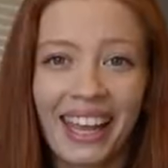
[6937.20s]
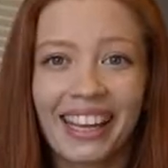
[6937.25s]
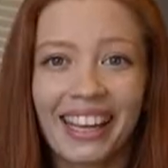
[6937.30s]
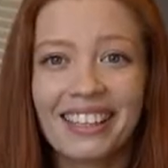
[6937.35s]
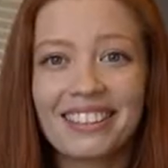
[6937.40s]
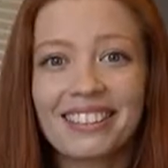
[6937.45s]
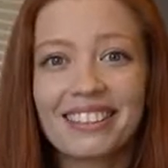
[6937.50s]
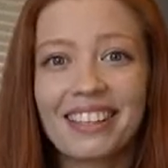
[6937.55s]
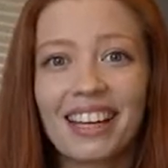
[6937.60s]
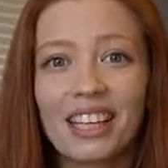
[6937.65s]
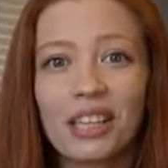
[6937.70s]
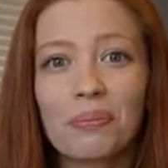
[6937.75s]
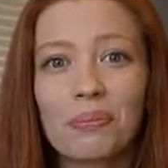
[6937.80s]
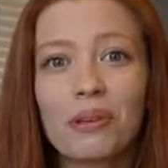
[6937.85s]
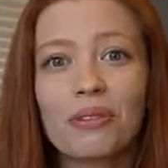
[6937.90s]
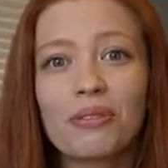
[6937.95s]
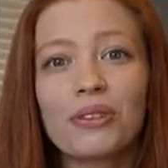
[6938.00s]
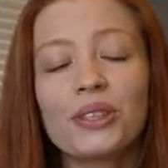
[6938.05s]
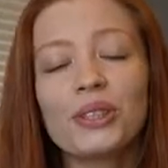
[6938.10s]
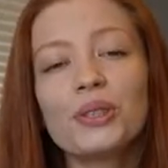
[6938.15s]
Instead,
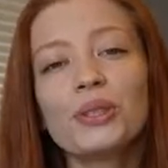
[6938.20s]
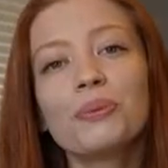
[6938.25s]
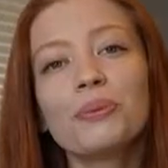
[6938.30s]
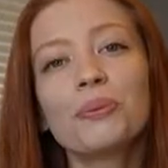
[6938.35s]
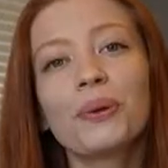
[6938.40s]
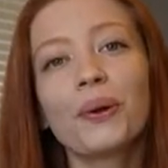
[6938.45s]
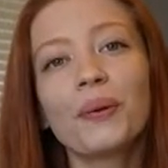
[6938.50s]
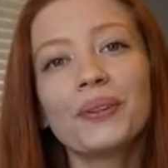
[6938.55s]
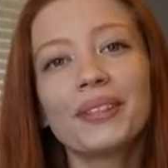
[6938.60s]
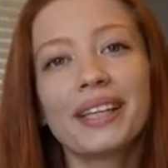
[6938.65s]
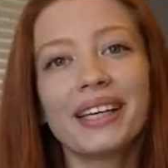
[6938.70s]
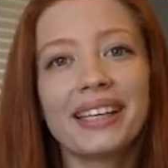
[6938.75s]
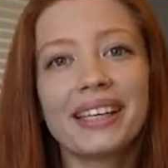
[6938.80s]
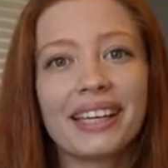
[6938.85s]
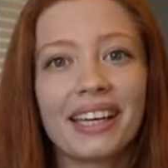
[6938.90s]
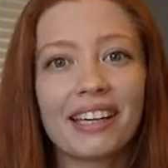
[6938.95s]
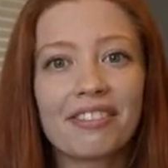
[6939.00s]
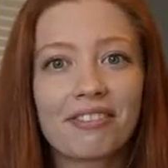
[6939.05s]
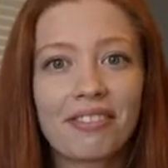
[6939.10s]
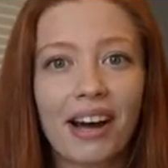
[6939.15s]
pivot to
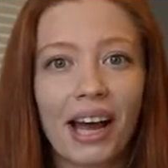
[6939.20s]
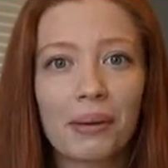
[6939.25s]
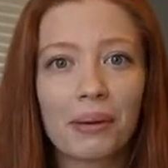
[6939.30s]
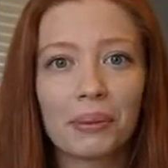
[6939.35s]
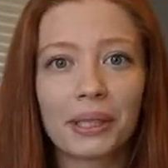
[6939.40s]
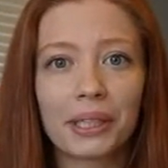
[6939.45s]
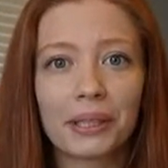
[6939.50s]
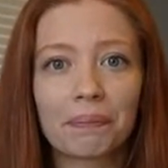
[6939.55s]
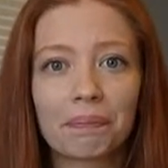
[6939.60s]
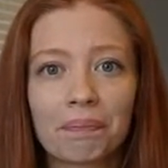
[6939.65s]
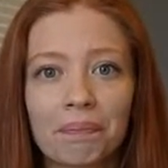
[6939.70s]
protein and fiber.